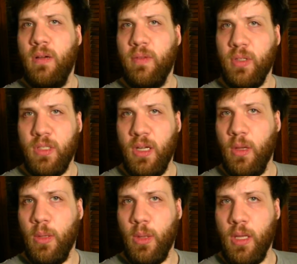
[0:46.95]
for
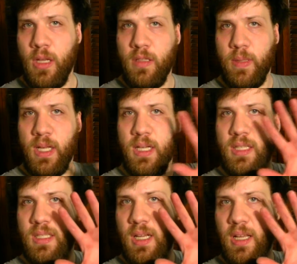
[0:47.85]
certain things
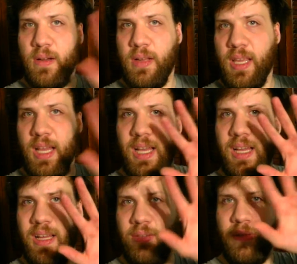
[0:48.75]
because I only
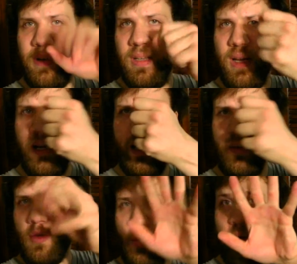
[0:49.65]
have uh,
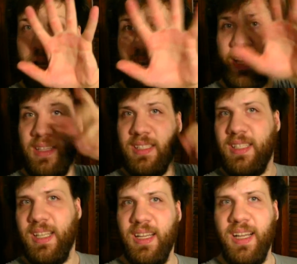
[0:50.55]
two
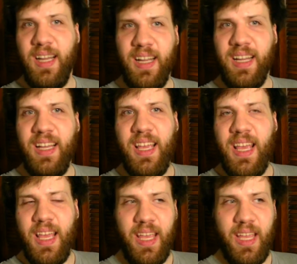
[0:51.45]
hands uh,
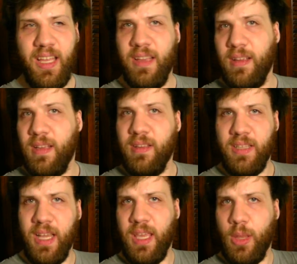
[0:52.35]
and, and
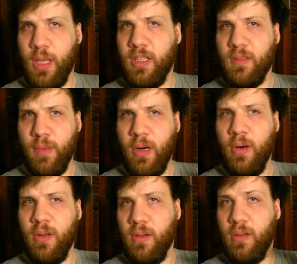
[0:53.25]
taking things
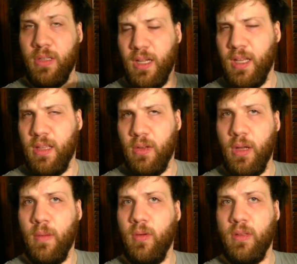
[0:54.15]
apart or trying to be
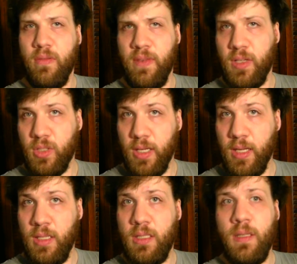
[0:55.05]
able to fix
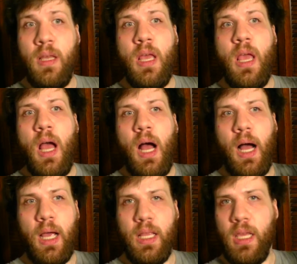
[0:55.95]
things.
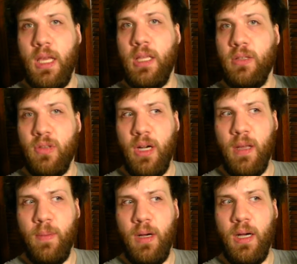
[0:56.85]
I need the
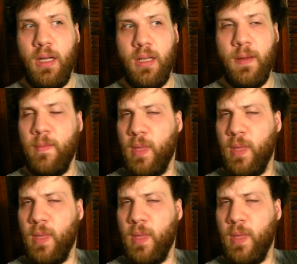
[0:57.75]
tripod